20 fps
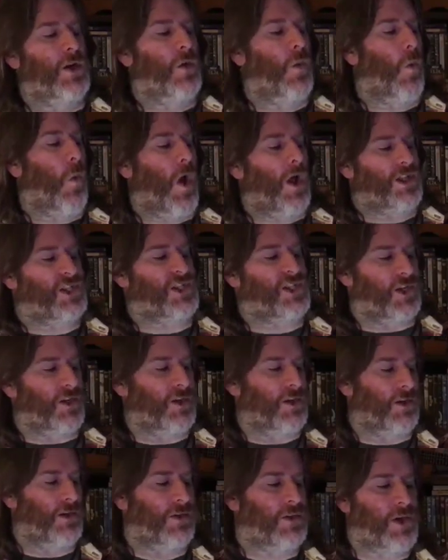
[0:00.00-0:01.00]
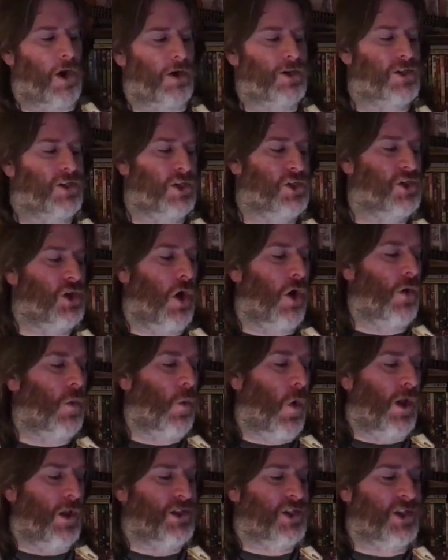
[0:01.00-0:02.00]
Watson, Dr. John
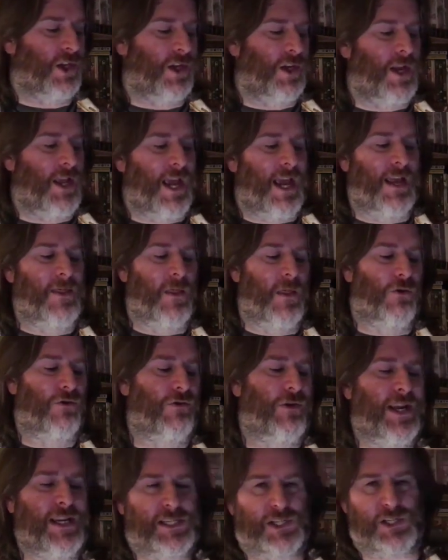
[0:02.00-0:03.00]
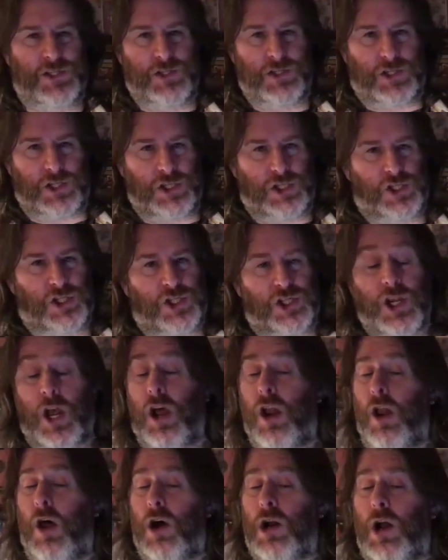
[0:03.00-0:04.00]
Watson, in the recent
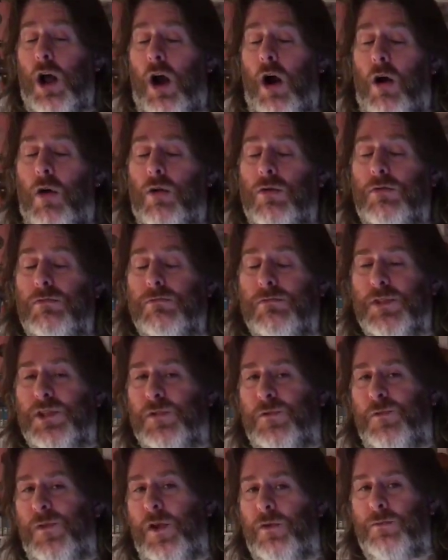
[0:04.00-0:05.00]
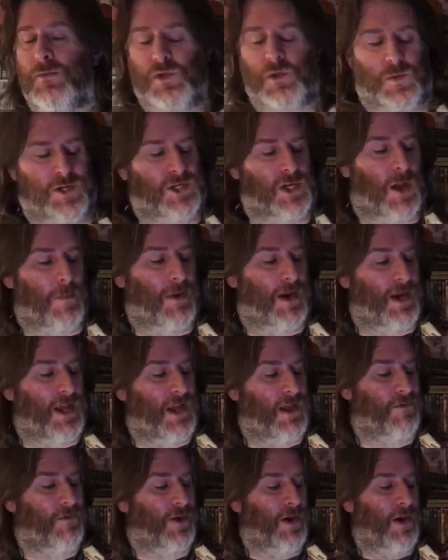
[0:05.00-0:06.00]
Sherlock Holmes films, which I
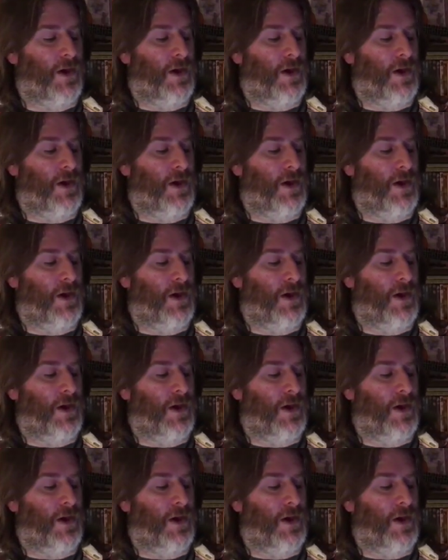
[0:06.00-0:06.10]
believe